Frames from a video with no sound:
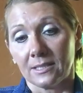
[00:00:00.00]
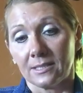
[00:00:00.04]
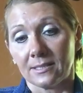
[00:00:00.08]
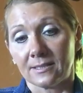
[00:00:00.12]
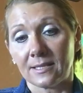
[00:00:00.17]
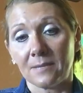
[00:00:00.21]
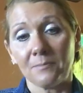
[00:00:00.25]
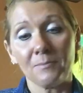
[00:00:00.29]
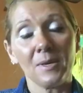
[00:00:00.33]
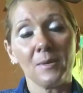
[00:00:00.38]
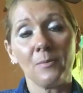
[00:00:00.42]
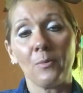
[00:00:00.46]

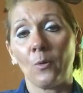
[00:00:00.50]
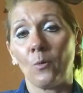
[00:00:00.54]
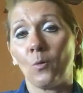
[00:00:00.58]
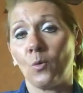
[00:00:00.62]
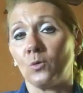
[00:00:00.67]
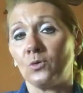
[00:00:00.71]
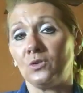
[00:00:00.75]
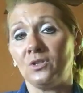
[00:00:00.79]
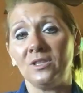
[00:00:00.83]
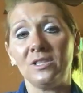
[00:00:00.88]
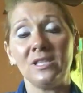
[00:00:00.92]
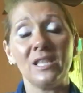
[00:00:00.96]
Some people
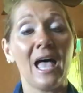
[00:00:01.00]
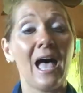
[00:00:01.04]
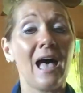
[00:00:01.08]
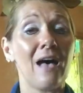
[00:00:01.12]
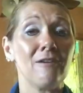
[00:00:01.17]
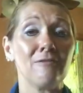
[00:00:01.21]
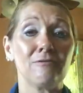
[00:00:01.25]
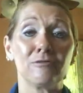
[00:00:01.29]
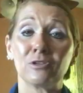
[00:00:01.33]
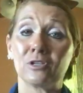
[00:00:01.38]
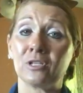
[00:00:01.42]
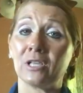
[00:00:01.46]
will
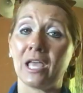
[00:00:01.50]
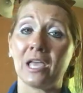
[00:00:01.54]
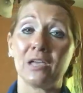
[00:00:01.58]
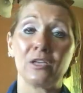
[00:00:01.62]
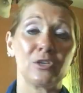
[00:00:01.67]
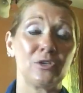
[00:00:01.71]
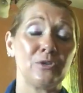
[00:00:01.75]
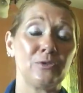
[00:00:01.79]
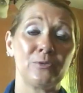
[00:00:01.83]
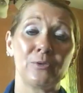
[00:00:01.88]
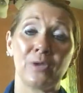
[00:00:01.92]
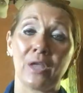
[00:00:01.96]
never
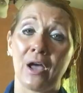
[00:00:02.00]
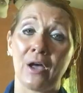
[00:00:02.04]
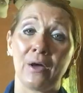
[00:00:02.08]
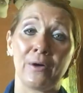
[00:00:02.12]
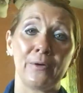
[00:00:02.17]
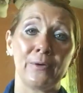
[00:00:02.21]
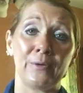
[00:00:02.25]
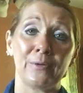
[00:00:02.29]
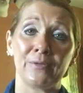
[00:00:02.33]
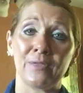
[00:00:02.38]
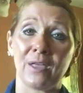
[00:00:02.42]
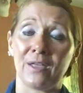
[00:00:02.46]
let you
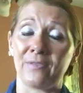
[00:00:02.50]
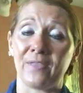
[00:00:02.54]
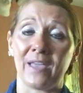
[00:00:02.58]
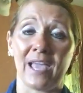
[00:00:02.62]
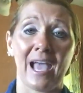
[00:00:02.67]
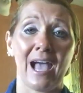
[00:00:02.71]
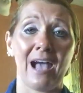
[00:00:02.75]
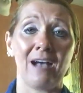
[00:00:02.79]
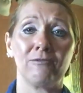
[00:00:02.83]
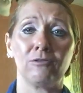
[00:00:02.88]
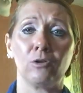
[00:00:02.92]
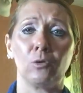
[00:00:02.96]
know that they
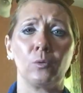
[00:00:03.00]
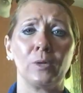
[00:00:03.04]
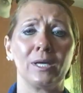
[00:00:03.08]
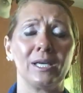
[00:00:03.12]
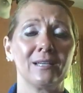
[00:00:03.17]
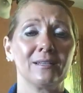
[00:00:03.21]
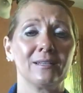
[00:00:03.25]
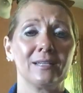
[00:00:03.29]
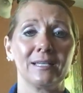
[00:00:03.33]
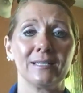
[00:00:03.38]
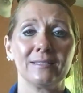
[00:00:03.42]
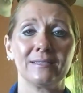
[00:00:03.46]
have a
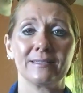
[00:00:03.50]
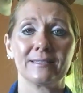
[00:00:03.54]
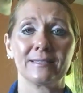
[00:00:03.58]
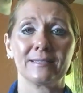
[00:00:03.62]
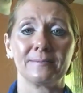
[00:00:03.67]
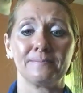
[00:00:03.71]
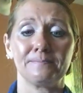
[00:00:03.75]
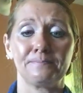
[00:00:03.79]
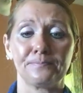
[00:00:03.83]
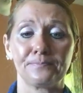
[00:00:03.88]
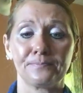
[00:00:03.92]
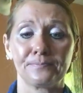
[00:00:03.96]

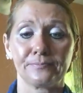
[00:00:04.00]
weakness.